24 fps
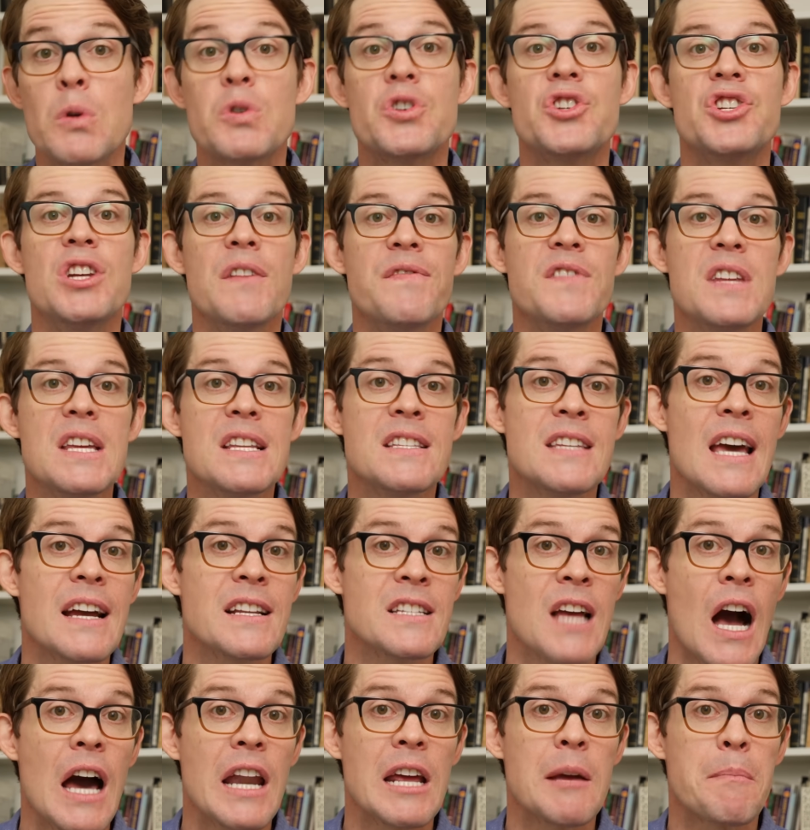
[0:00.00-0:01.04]
Those shifting
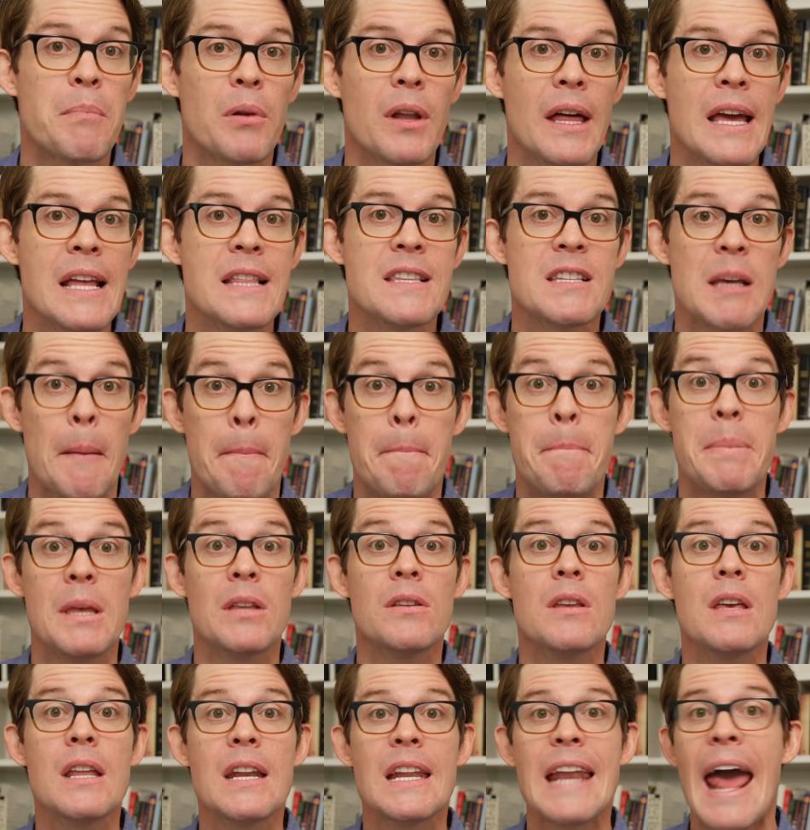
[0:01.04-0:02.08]
tectonic plates 1.5
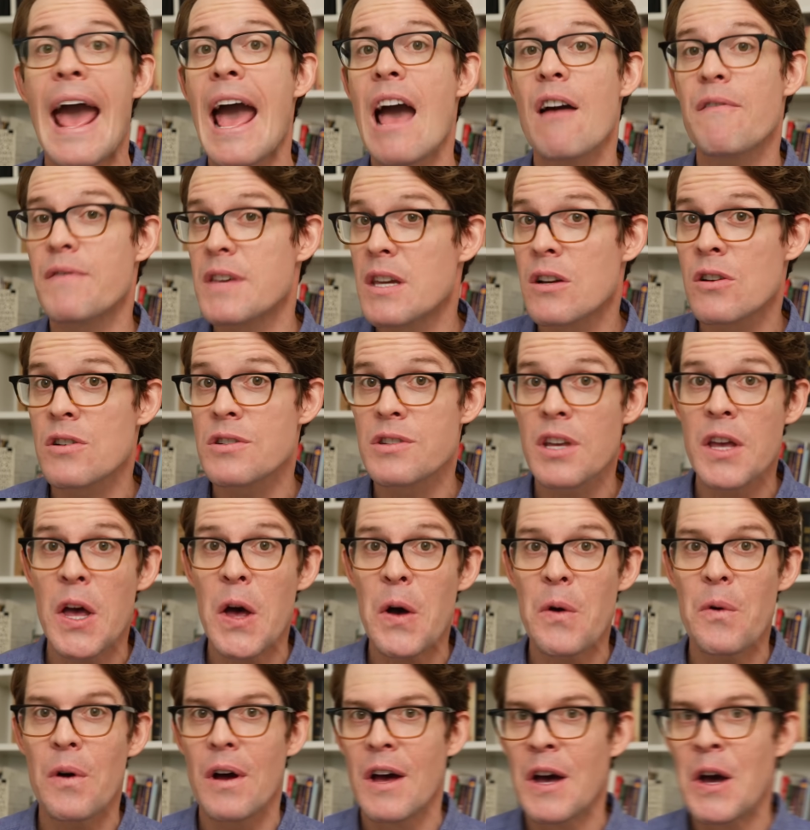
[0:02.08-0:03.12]
billion years
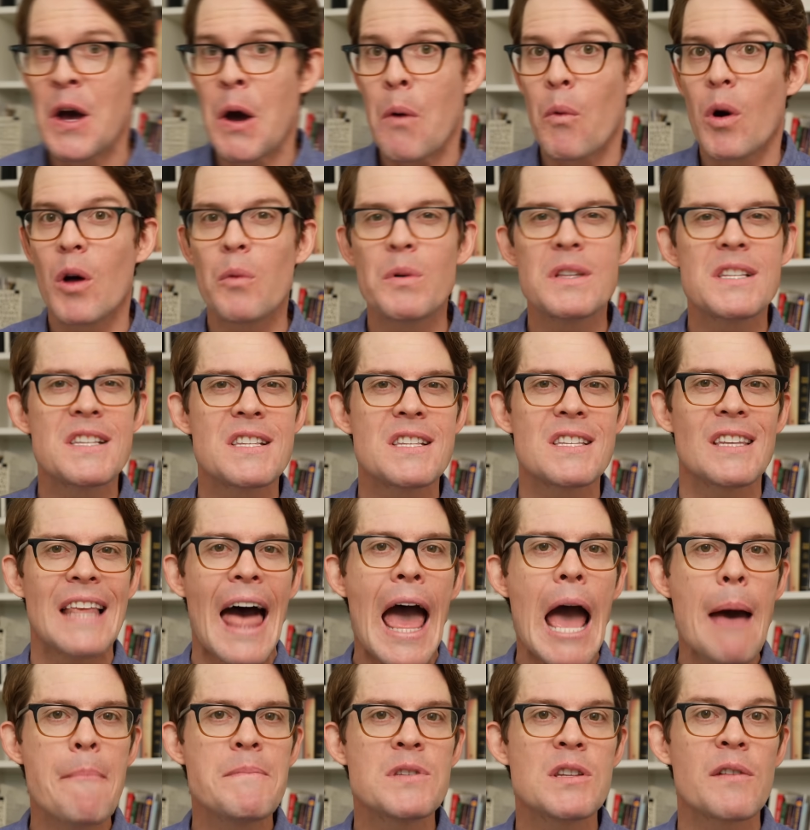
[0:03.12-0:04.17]
ago? Well, when
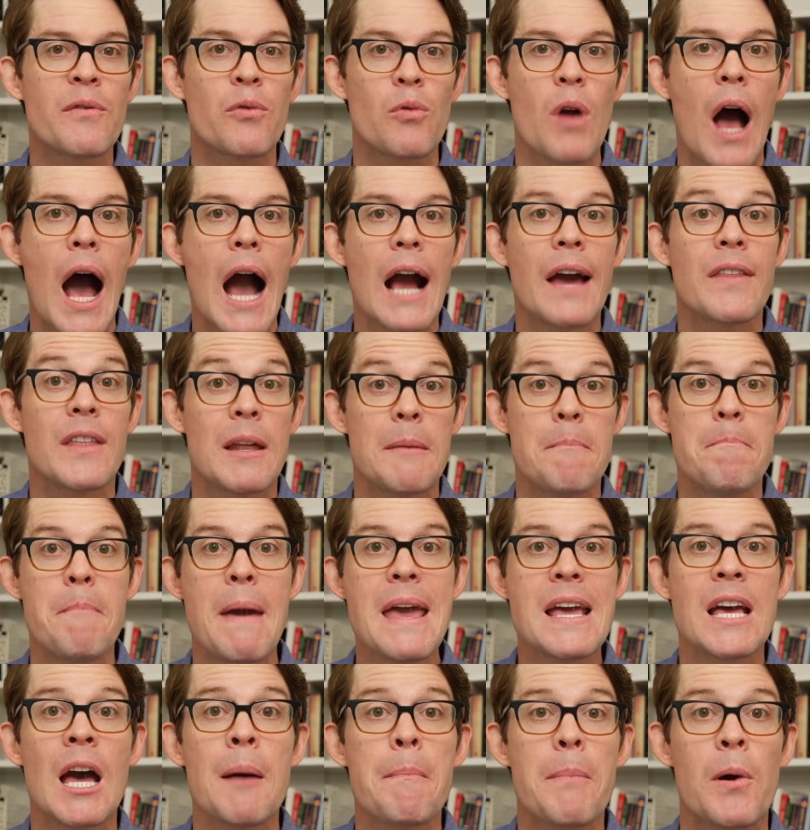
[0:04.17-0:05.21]
slabs of rock that
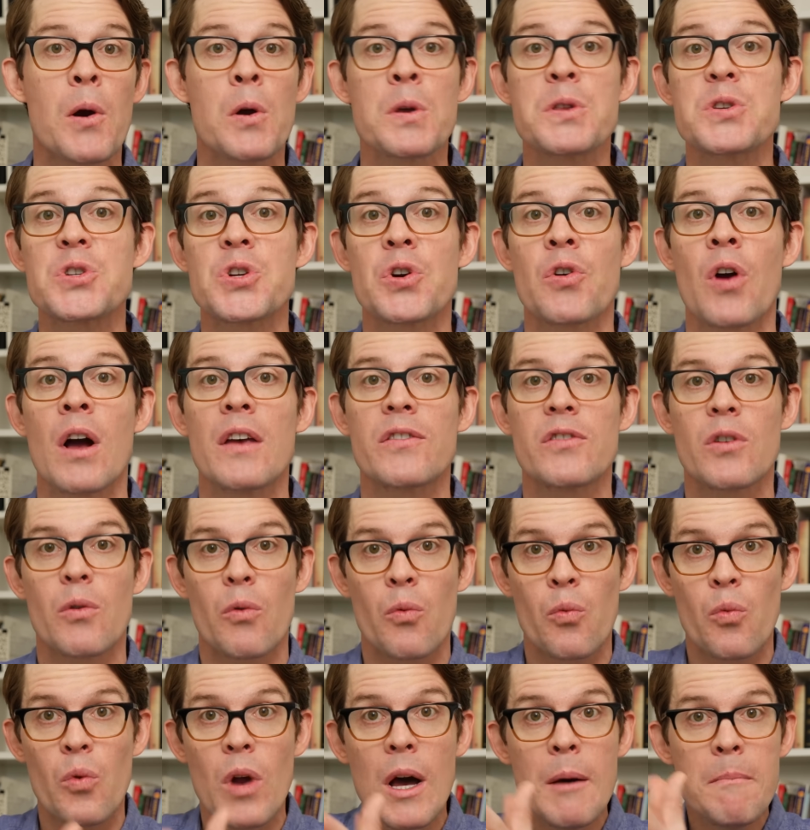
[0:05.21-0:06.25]
make up Earth's crust
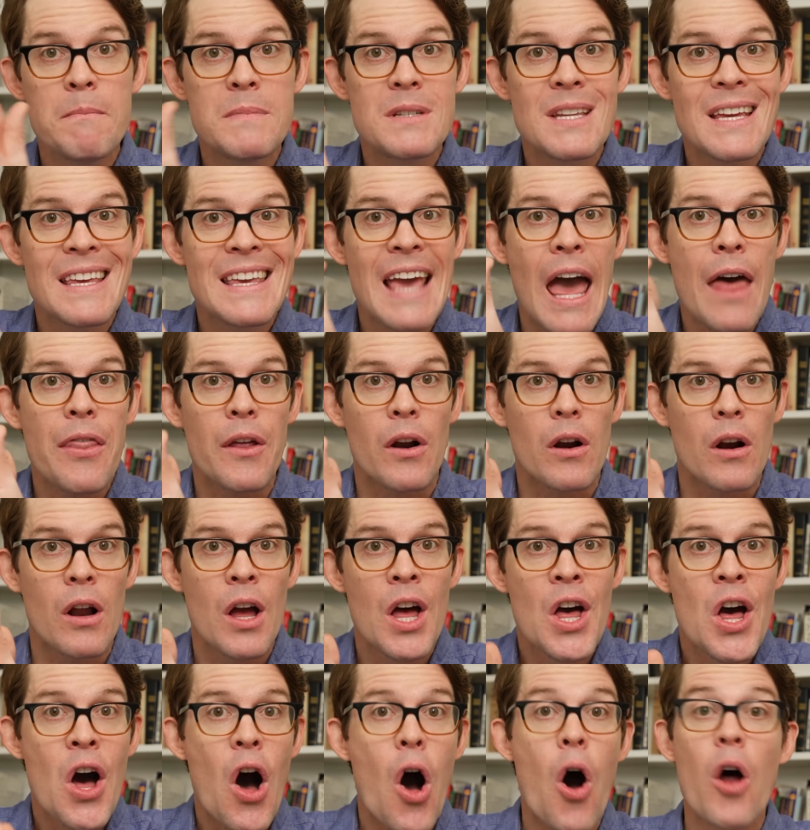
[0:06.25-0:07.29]
rub together,
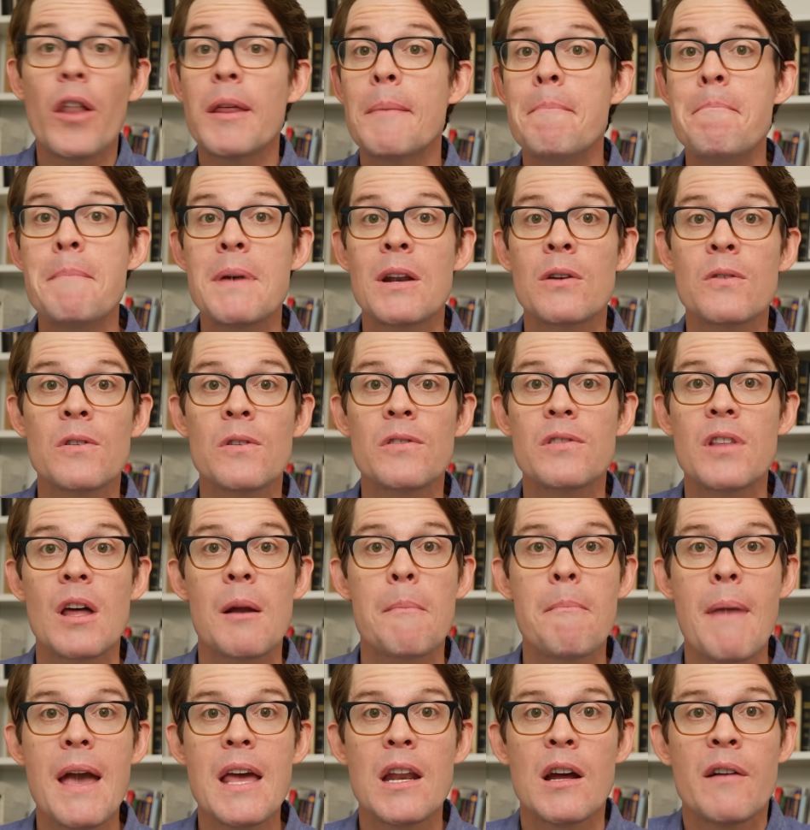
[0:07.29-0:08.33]
all the minerals they're
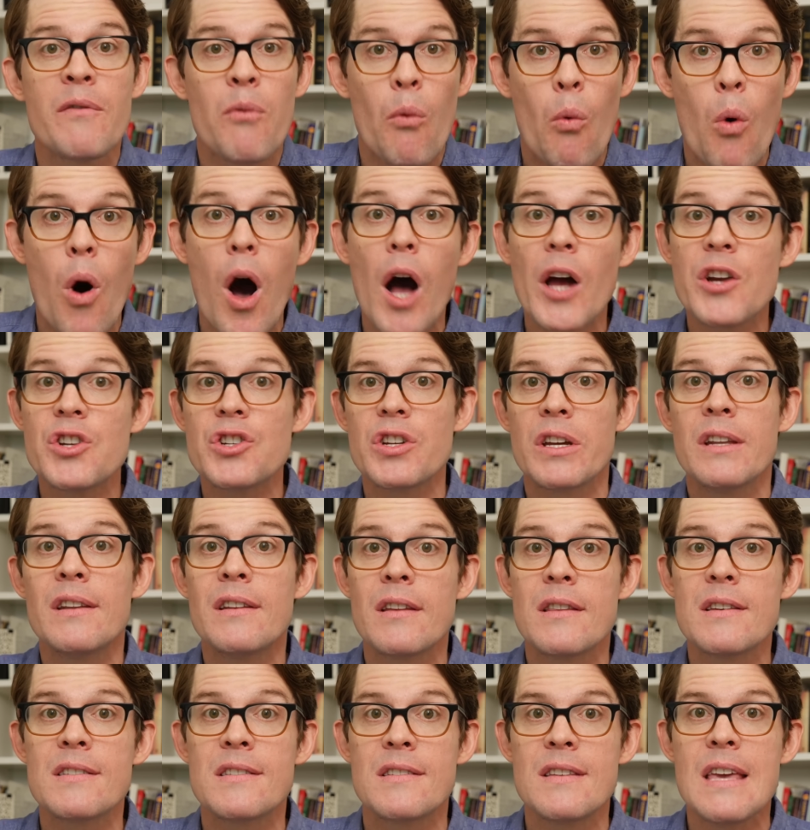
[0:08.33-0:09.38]
made of wash
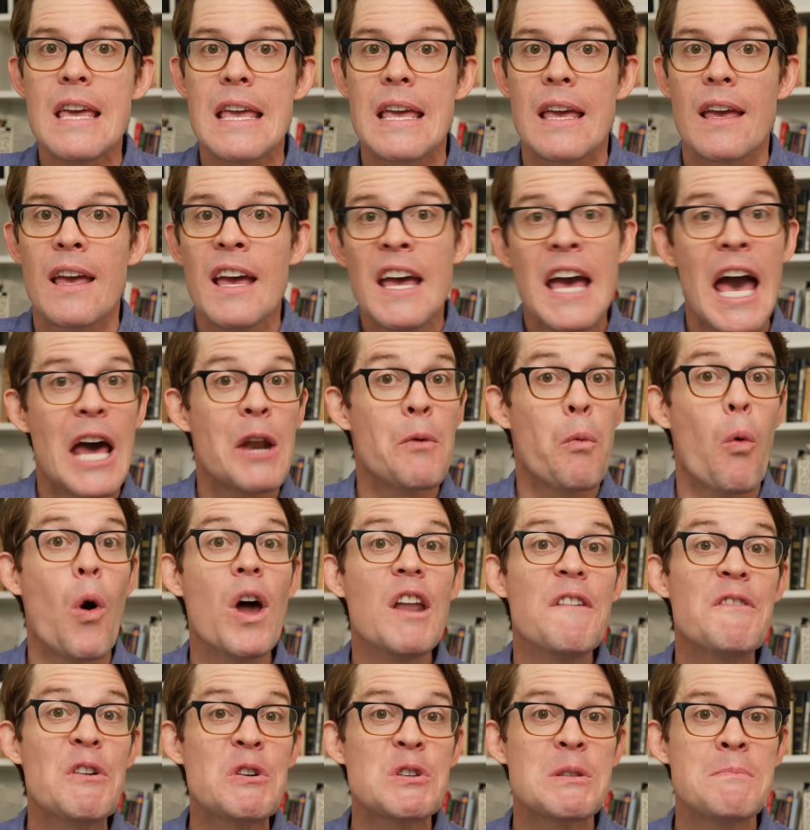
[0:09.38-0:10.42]
into the sea. And
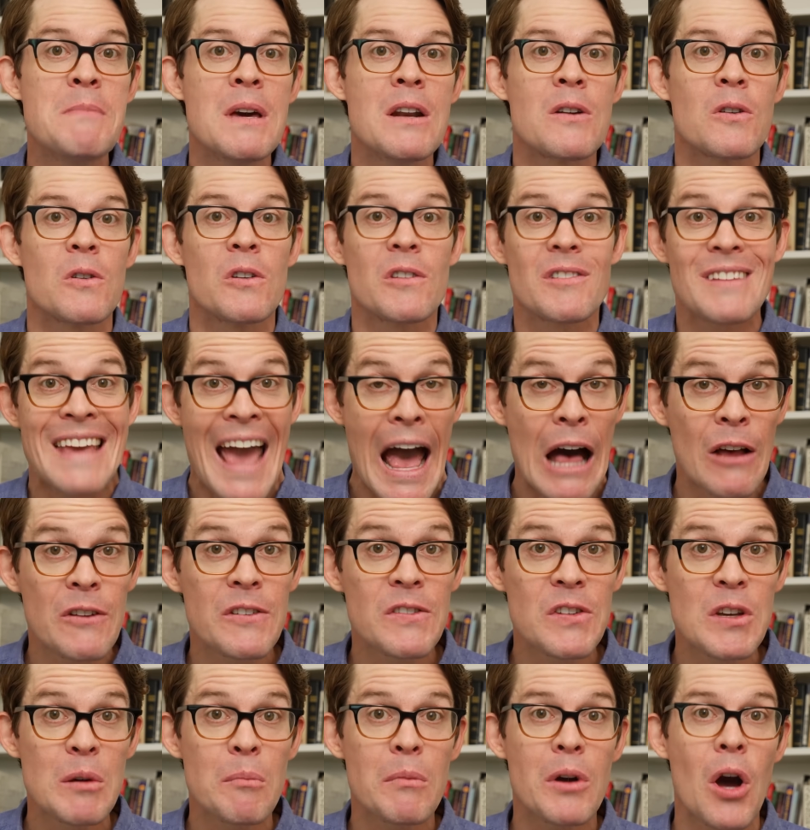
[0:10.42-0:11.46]
one of those minerals,
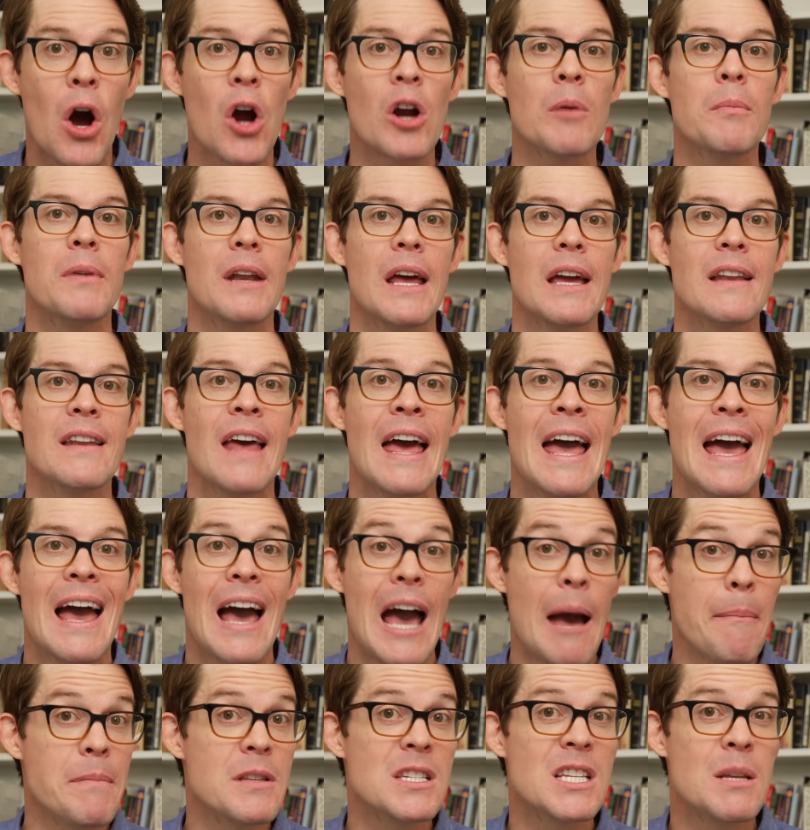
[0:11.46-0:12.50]
calcium carbonate,
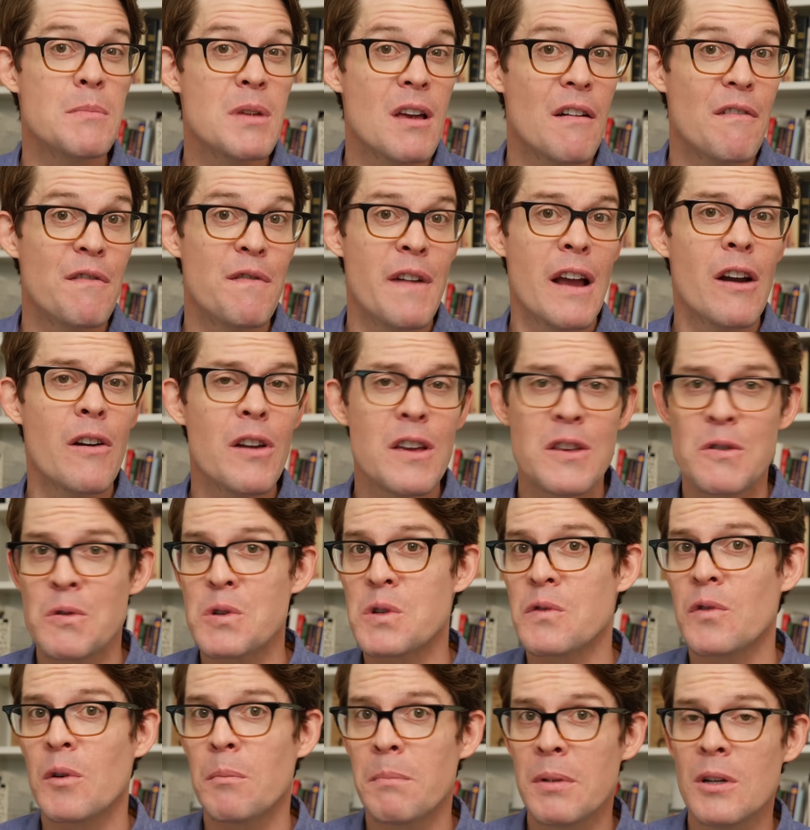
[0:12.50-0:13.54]
happens to be a very
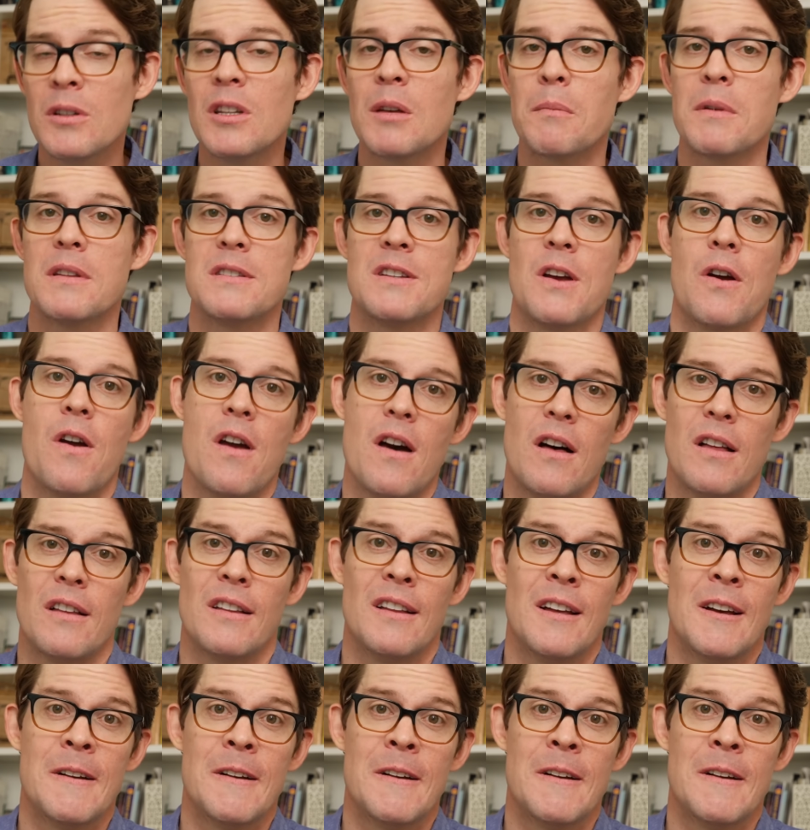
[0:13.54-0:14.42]
useful building material.